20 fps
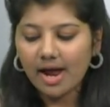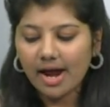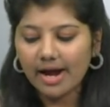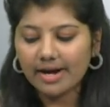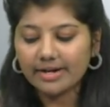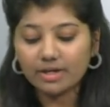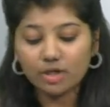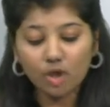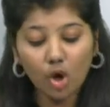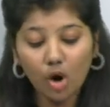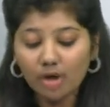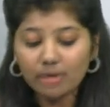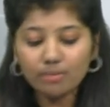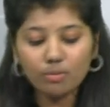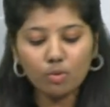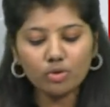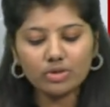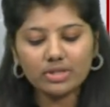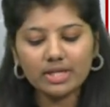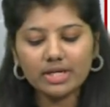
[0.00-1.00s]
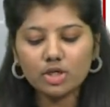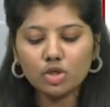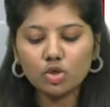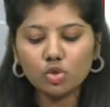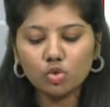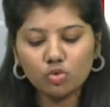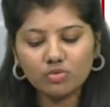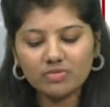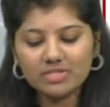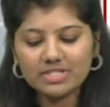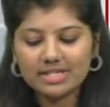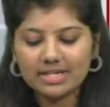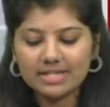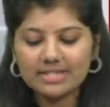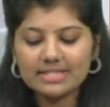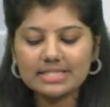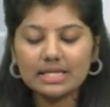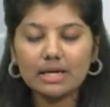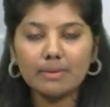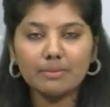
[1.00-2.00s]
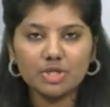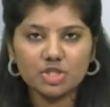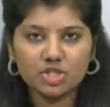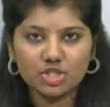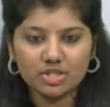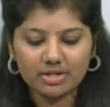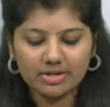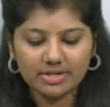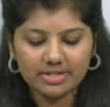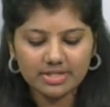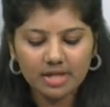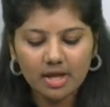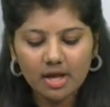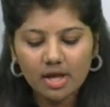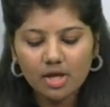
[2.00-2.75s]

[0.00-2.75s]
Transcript: and not more than 2 Vigilance Commissioners.